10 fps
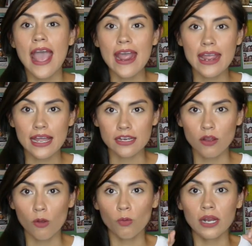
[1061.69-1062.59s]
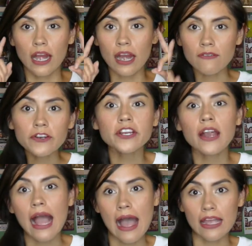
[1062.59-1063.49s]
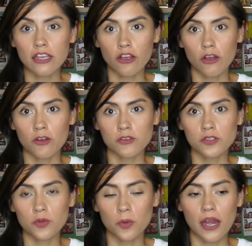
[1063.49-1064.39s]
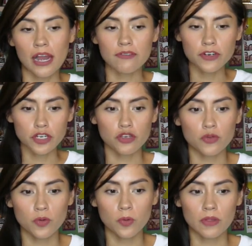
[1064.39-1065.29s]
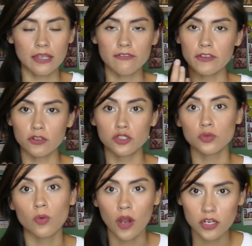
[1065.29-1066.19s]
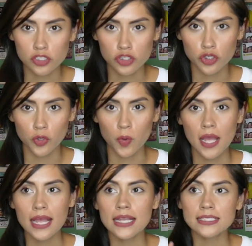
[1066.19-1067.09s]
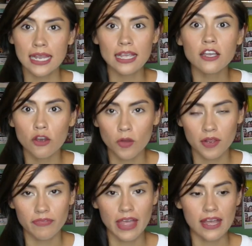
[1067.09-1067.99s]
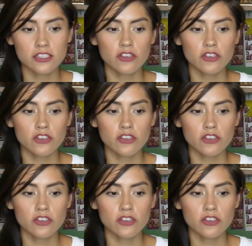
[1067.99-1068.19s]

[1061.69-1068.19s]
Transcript: And wherever your eye goes, wherever you feel drawn to, take note of that.